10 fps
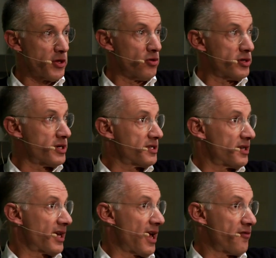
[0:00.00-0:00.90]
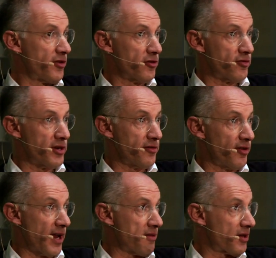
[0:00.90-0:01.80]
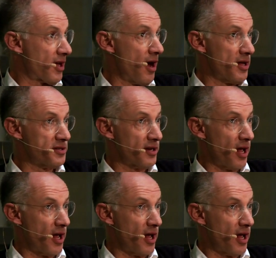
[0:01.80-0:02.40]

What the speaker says: the audience. And again, feel free to fill out the cards and